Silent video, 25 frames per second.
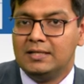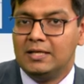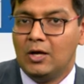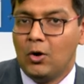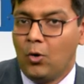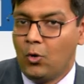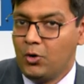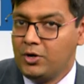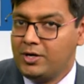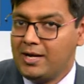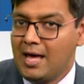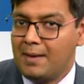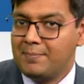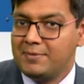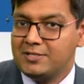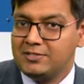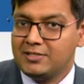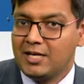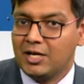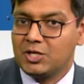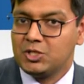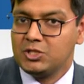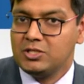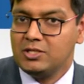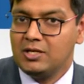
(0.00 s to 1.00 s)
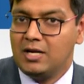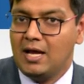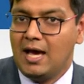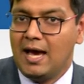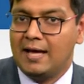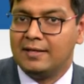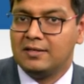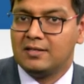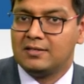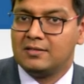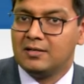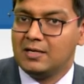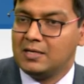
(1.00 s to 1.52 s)
the own damage section
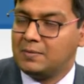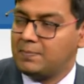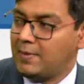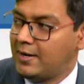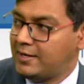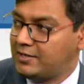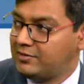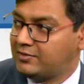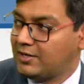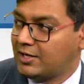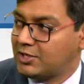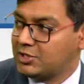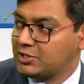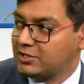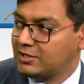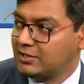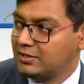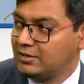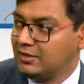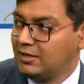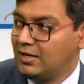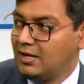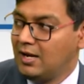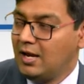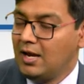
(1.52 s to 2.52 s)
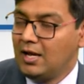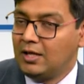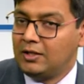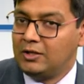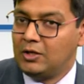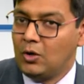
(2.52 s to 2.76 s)
and the third party section. Mm -hmm.